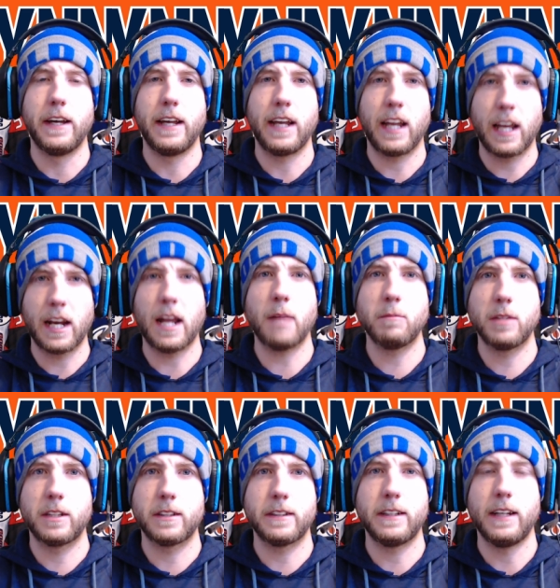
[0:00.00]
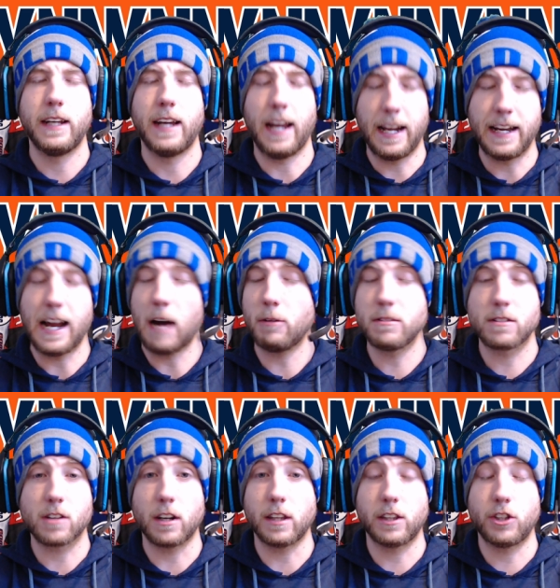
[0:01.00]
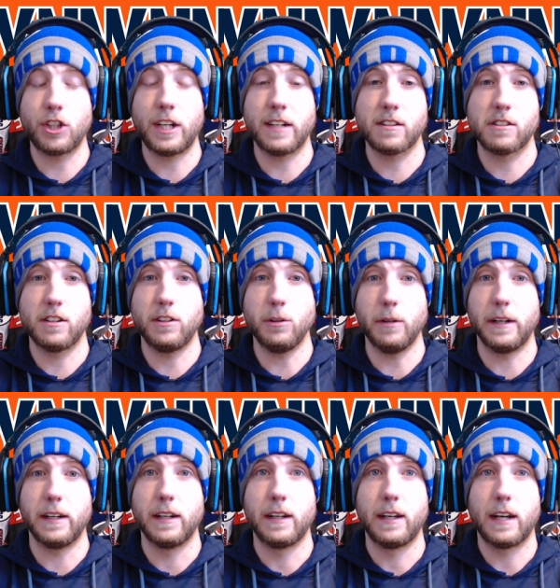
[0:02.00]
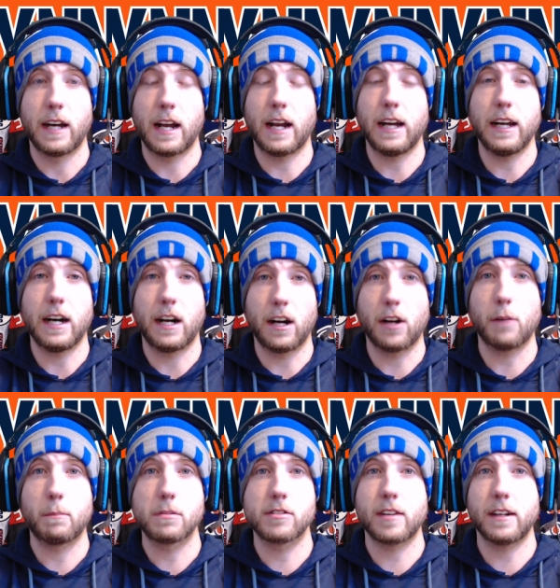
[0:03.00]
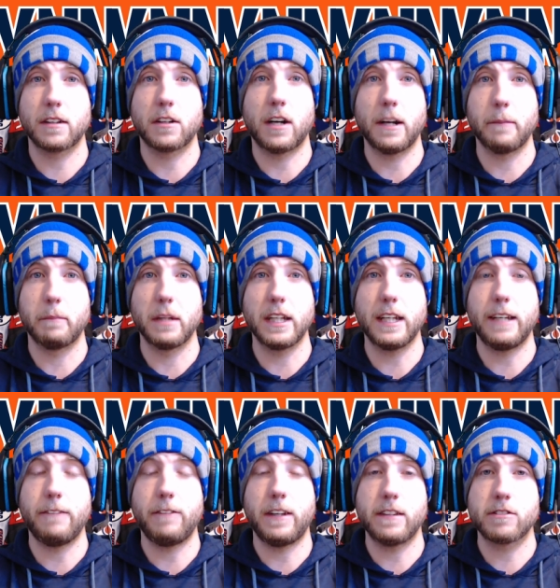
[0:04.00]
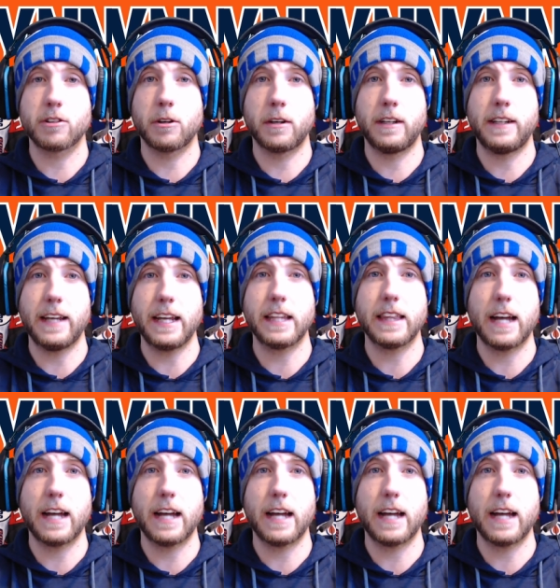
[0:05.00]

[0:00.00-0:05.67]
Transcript: in Edmonton, and now he's got the chance to do it. And I 100% got to believe he's going to take that